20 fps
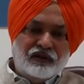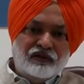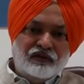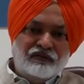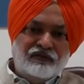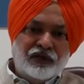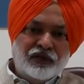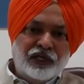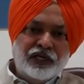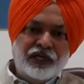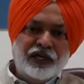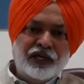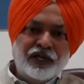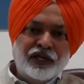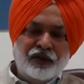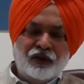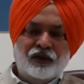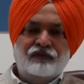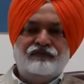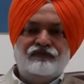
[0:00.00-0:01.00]

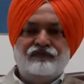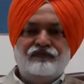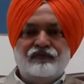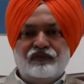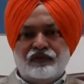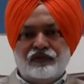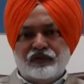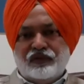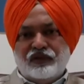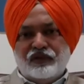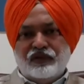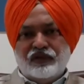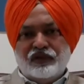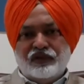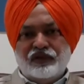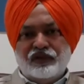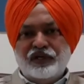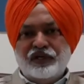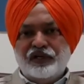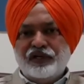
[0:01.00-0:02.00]
validity of
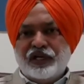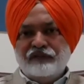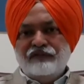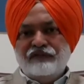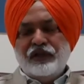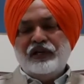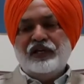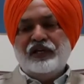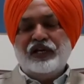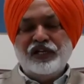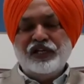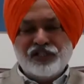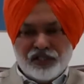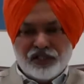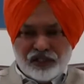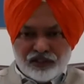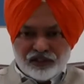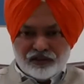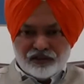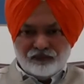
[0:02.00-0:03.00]
the driving
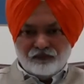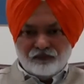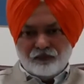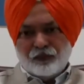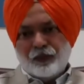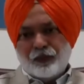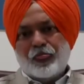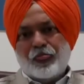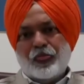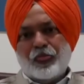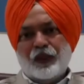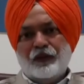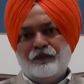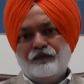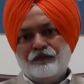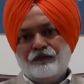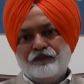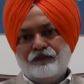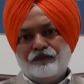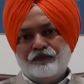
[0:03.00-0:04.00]
license
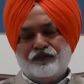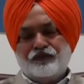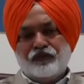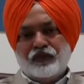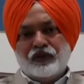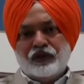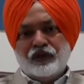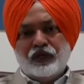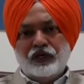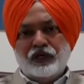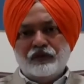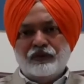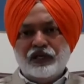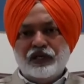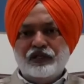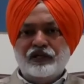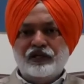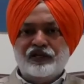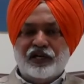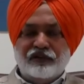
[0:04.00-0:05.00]
held by
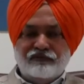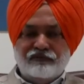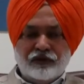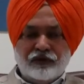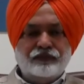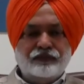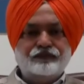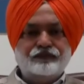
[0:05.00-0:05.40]
the driver.